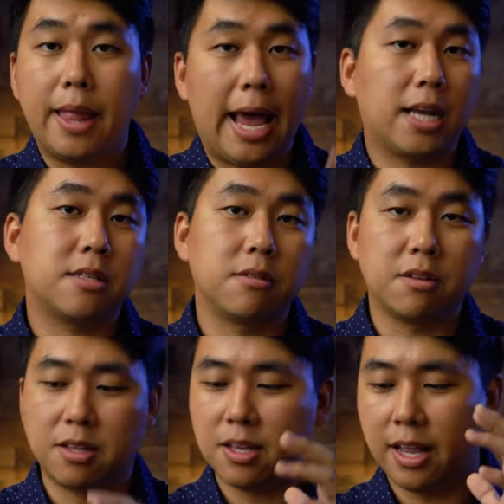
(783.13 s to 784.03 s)

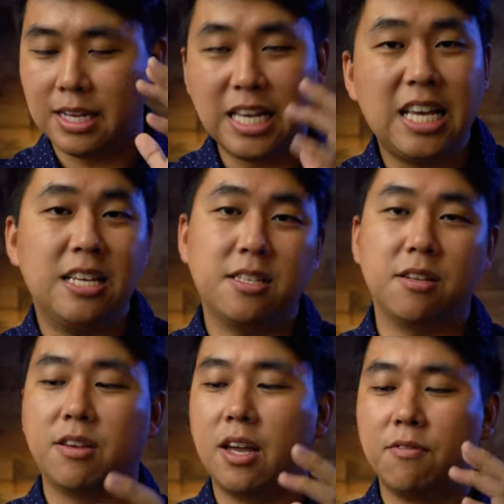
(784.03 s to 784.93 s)
excellently and
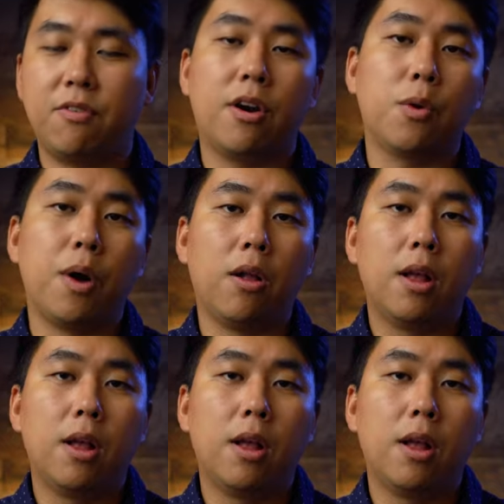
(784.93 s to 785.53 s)
easily and very well.